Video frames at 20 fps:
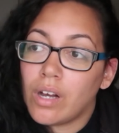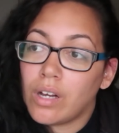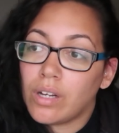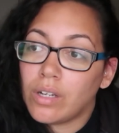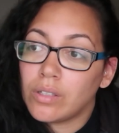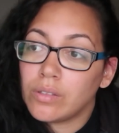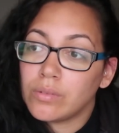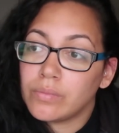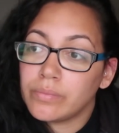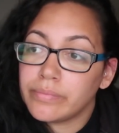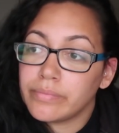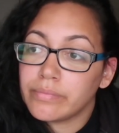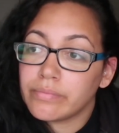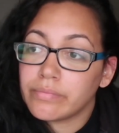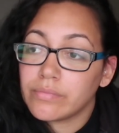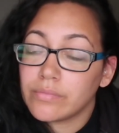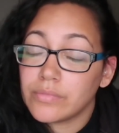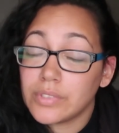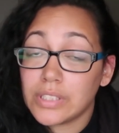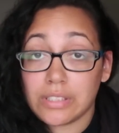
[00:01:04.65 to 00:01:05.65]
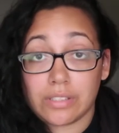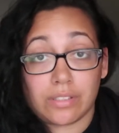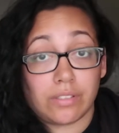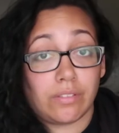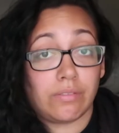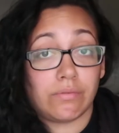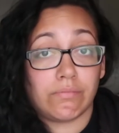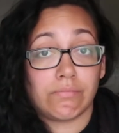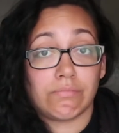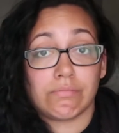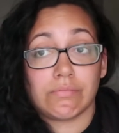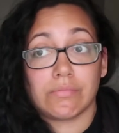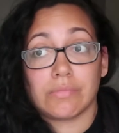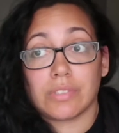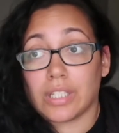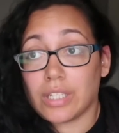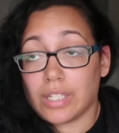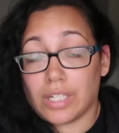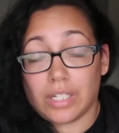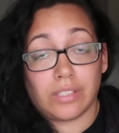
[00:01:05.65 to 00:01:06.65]
Um, still
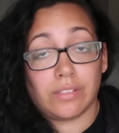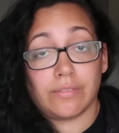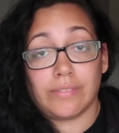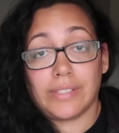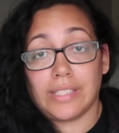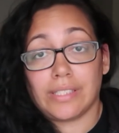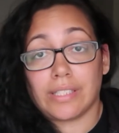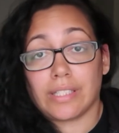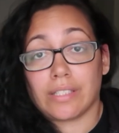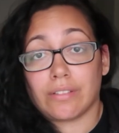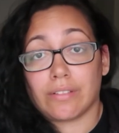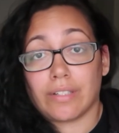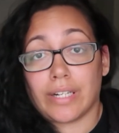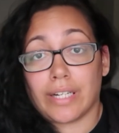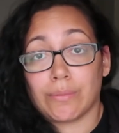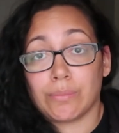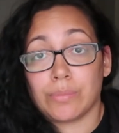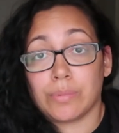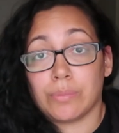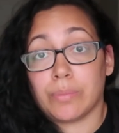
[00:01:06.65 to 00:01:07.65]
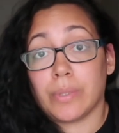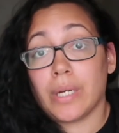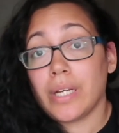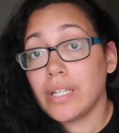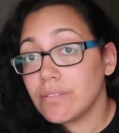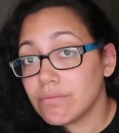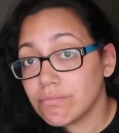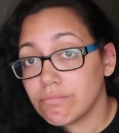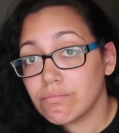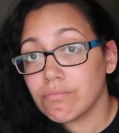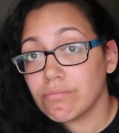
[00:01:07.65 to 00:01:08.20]
kind of eat like crap, but